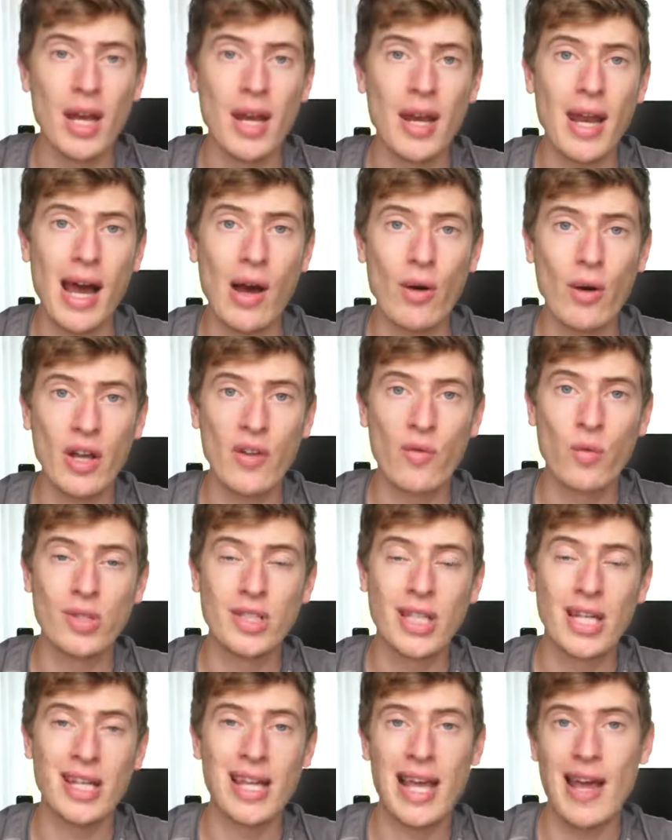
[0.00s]
Now, if we're
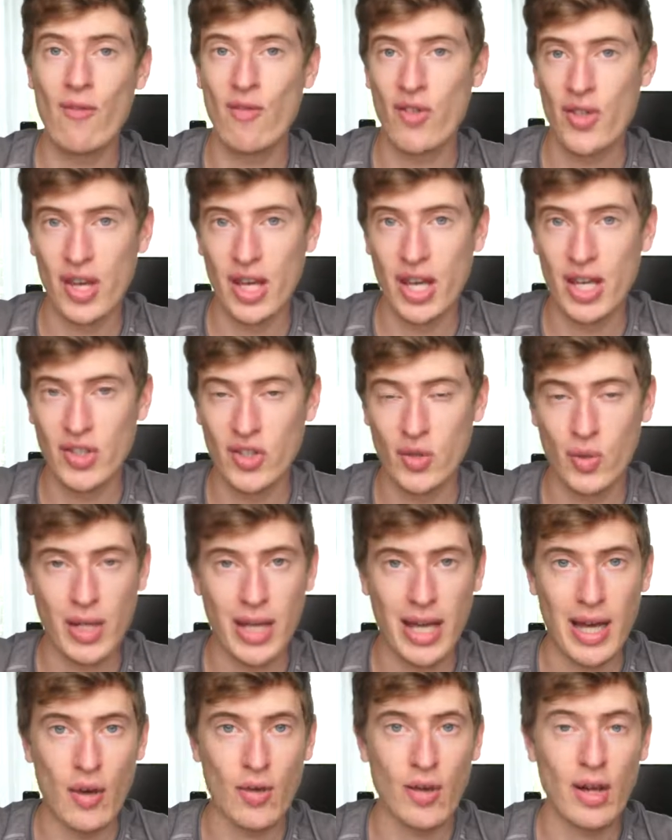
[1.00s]
taking everything into
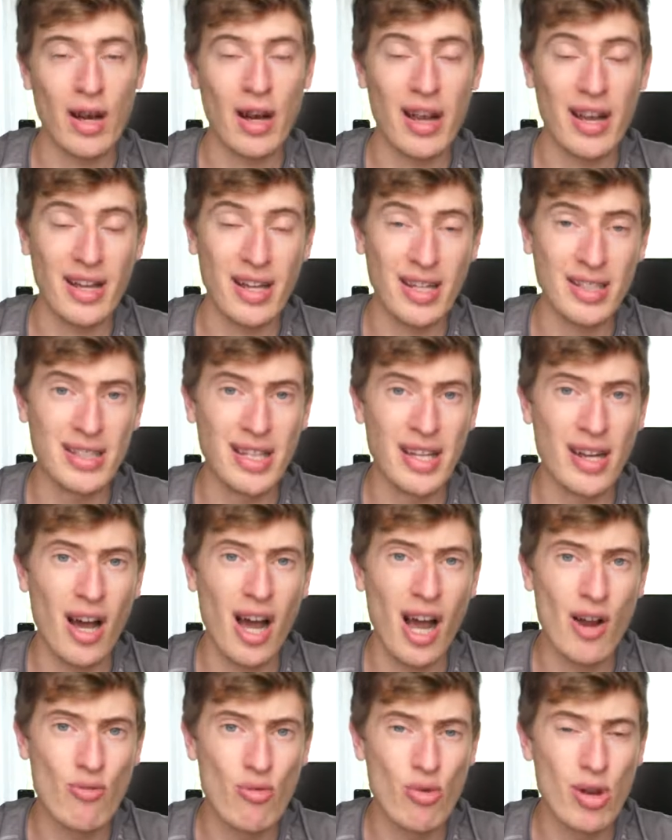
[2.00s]
account, like I said,
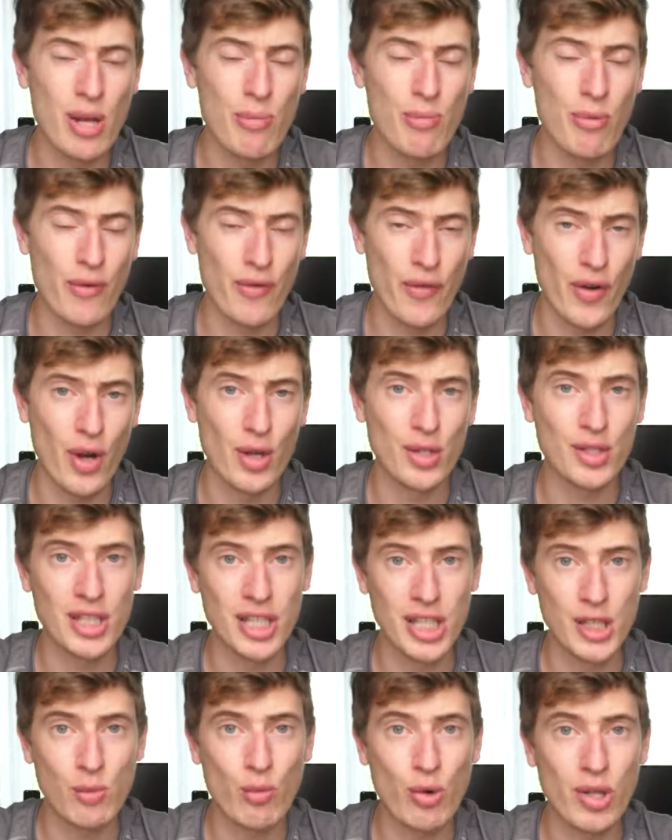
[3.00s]
I really prefer
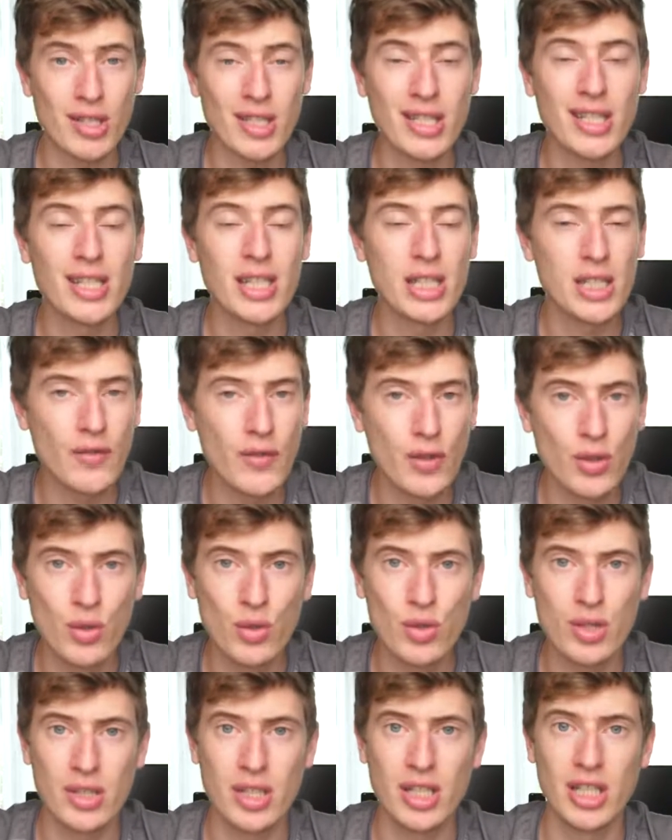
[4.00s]
Teespring's ease of
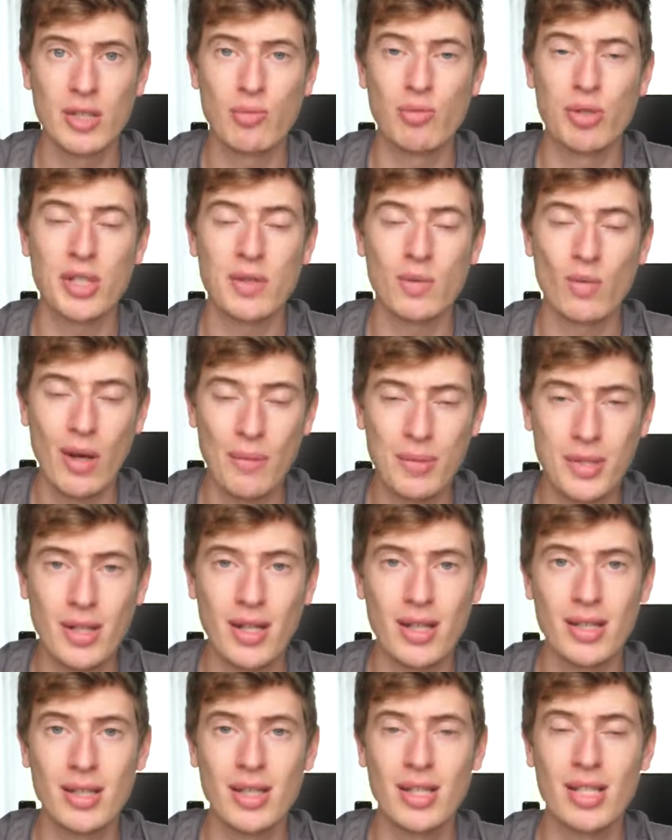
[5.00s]
use, Teespring's
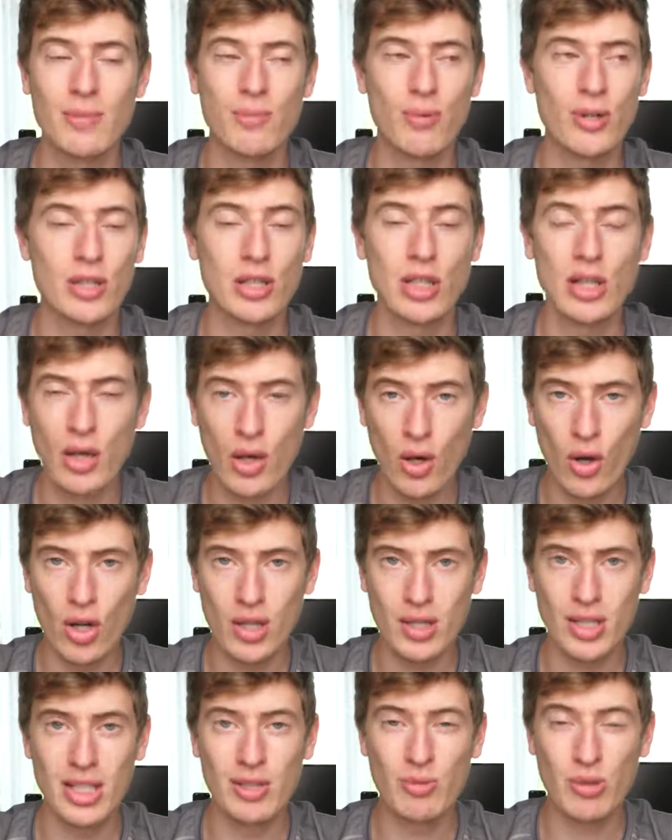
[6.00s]
website, Teespring's
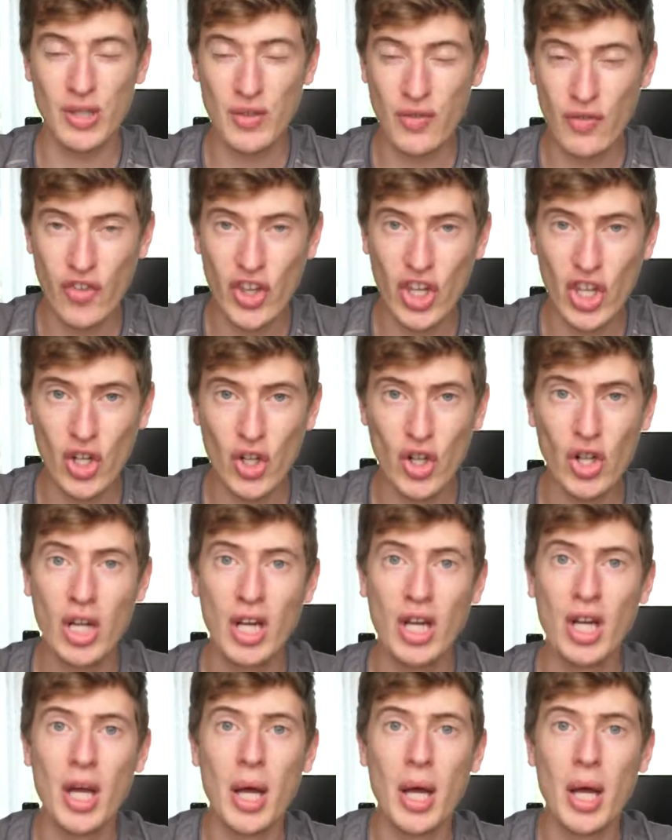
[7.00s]
look, Teespring's feel.